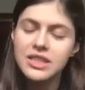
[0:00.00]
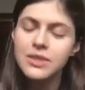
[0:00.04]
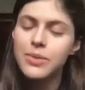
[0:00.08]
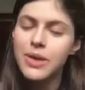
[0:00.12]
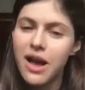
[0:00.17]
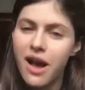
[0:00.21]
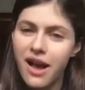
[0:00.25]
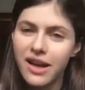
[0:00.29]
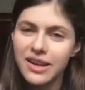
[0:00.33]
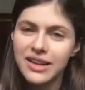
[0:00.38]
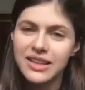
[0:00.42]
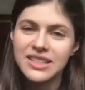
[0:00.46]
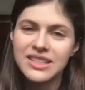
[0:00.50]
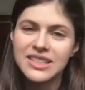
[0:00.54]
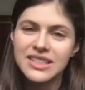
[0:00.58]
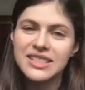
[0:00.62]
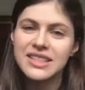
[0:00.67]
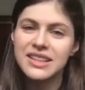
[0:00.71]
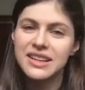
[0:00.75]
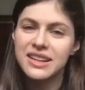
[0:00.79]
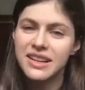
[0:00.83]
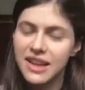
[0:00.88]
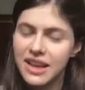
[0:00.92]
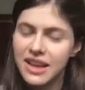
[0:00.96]
To be
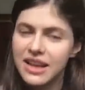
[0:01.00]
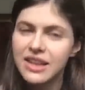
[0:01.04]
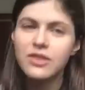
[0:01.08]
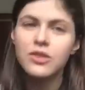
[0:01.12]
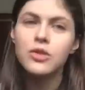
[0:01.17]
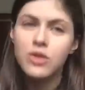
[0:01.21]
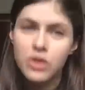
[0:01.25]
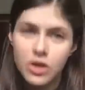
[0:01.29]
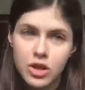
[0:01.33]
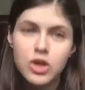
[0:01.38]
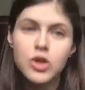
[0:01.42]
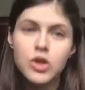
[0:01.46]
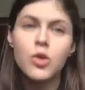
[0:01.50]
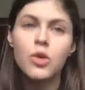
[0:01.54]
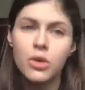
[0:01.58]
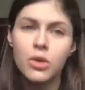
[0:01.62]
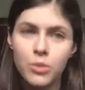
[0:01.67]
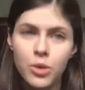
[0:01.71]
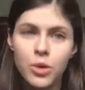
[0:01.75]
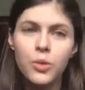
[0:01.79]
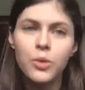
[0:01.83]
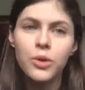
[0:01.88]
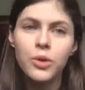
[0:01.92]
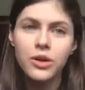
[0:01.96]
honest, in the
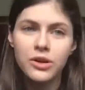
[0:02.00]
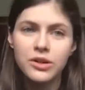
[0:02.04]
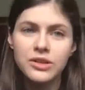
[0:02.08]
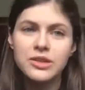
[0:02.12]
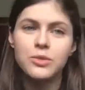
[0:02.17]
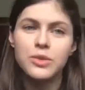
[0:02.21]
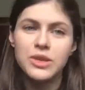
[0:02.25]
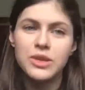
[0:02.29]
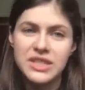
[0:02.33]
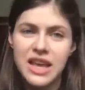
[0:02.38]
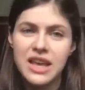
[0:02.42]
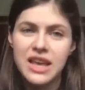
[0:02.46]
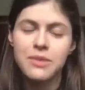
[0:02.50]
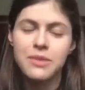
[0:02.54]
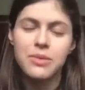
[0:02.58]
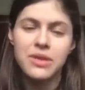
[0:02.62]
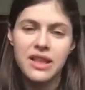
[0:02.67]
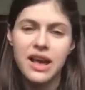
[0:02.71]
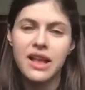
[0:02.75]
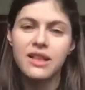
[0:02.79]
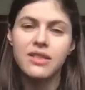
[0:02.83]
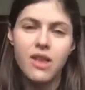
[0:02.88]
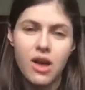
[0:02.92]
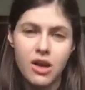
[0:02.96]
normal world, it would take me
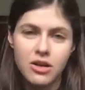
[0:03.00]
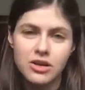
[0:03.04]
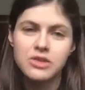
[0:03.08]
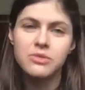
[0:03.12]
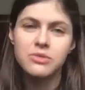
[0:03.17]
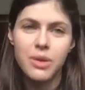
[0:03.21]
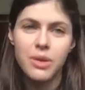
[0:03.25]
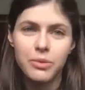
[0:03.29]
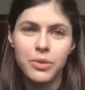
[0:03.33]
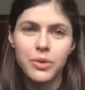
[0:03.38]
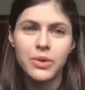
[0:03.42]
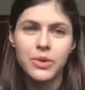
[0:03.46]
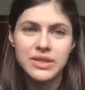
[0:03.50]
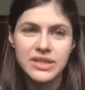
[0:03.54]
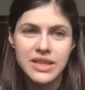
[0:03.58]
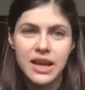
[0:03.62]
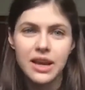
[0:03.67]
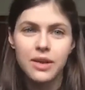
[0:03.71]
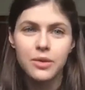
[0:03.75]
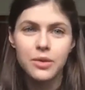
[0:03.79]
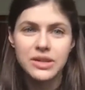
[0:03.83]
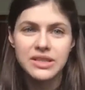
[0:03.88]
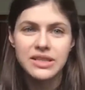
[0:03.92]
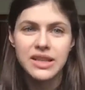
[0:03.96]
that long to remember what day
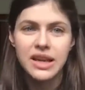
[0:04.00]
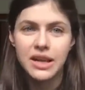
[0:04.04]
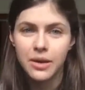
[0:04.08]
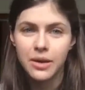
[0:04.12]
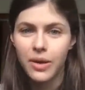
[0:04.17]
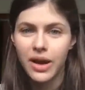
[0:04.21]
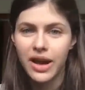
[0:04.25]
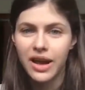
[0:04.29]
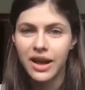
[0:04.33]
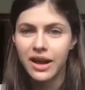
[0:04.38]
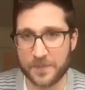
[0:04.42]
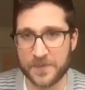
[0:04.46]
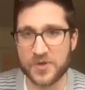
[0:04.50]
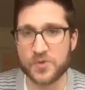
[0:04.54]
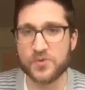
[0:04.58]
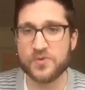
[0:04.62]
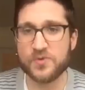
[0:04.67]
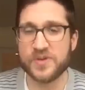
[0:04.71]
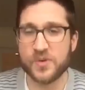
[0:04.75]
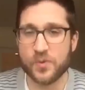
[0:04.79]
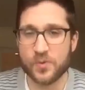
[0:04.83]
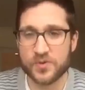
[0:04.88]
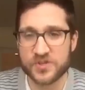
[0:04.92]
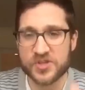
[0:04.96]
it was anyway.
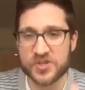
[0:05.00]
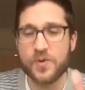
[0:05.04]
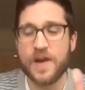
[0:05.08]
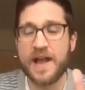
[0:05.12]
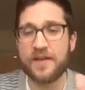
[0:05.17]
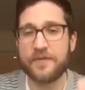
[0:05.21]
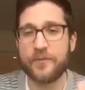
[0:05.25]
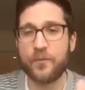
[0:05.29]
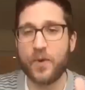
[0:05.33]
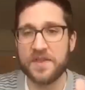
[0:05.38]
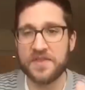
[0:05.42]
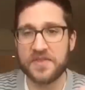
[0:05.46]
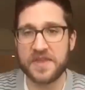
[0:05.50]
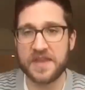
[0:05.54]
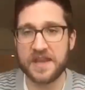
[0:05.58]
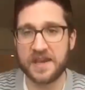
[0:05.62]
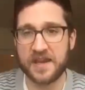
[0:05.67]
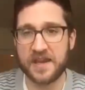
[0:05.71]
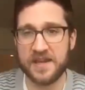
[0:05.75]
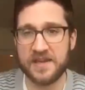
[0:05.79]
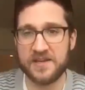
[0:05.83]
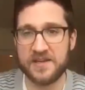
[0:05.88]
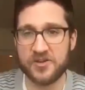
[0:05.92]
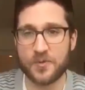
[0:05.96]
You do have one
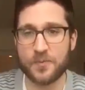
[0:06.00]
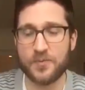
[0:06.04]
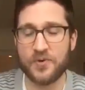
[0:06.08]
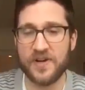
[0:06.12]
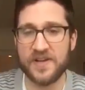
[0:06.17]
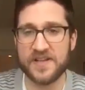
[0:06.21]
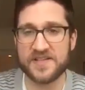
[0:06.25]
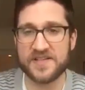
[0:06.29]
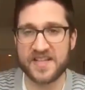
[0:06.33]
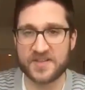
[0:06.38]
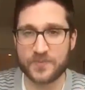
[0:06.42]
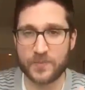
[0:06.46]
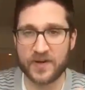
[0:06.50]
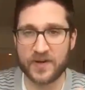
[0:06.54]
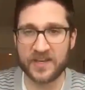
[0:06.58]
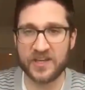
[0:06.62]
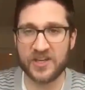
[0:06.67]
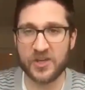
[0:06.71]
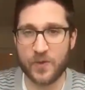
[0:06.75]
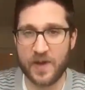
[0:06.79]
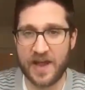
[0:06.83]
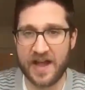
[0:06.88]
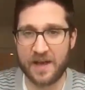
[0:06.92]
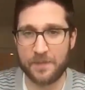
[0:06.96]
thing in your place that's bringing
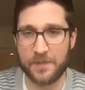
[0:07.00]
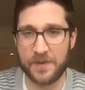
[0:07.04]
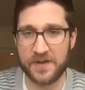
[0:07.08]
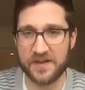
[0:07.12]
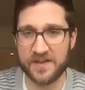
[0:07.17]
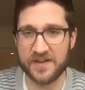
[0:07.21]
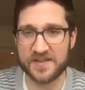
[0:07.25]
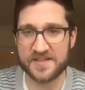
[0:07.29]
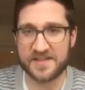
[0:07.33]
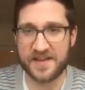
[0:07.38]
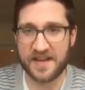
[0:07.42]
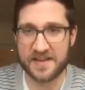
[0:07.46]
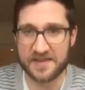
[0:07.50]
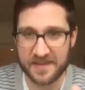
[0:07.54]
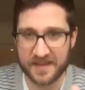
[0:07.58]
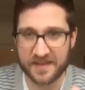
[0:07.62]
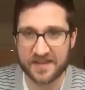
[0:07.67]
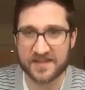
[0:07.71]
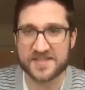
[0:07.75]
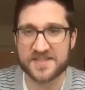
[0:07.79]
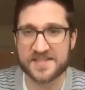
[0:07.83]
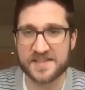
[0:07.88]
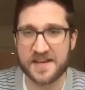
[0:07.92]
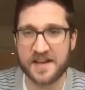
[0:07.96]
you happiness. I think
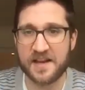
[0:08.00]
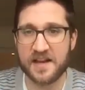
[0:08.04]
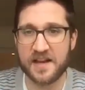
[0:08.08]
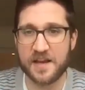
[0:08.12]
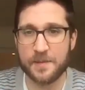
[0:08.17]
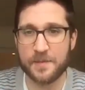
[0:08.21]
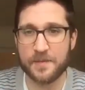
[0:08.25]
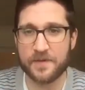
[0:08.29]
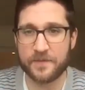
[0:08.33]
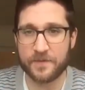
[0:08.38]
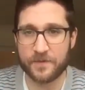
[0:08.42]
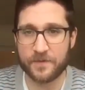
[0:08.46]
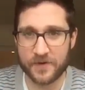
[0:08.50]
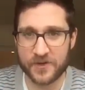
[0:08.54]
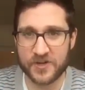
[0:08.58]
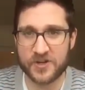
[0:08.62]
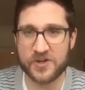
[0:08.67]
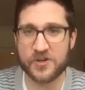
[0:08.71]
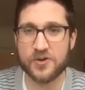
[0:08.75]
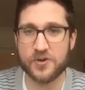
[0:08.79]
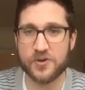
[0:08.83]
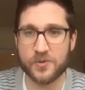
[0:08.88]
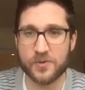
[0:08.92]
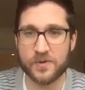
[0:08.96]
it's time for
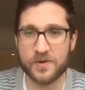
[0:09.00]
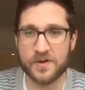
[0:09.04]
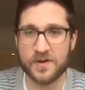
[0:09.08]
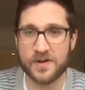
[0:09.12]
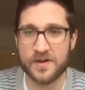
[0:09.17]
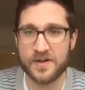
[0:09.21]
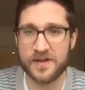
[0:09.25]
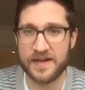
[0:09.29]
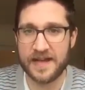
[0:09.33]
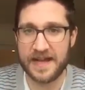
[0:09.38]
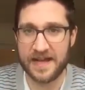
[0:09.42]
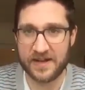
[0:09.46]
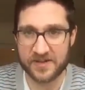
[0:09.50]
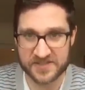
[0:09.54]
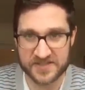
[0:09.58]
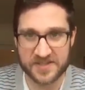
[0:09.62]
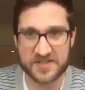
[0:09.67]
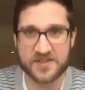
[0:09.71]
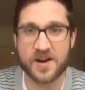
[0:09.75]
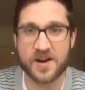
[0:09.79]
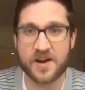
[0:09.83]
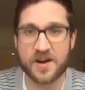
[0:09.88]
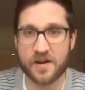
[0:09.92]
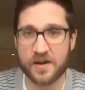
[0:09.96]
you, Alex
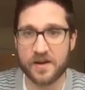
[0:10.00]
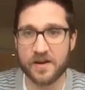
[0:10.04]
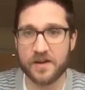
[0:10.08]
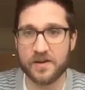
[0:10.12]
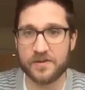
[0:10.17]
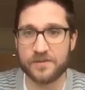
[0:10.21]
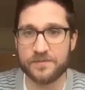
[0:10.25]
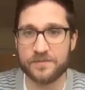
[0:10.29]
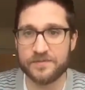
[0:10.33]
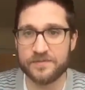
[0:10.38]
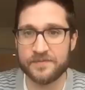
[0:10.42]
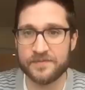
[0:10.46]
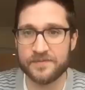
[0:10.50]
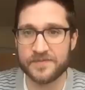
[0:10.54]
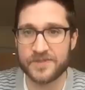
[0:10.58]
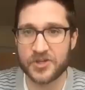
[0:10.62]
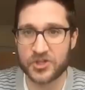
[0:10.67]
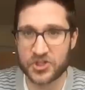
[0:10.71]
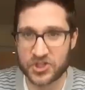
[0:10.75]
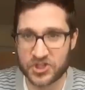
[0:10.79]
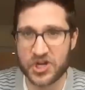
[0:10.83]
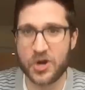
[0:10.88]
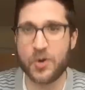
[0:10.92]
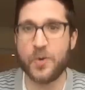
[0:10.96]
Daddario, to
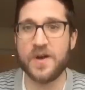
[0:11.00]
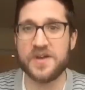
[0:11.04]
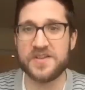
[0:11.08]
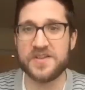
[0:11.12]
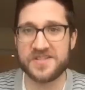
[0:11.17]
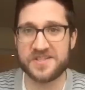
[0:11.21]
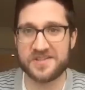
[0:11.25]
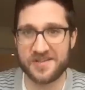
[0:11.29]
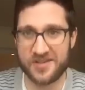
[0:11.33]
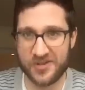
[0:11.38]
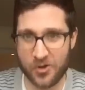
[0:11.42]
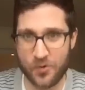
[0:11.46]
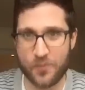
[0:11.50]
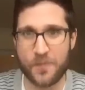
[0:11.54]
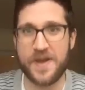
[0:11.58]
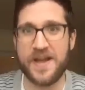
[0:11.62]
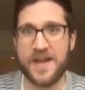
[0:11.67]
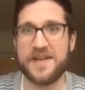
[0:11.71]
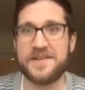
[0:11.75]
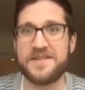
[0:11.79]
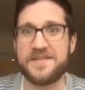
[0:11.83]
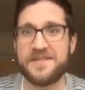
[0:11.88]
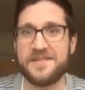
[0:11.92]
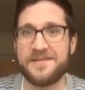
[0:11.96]
show us your
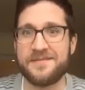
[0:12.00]
pet.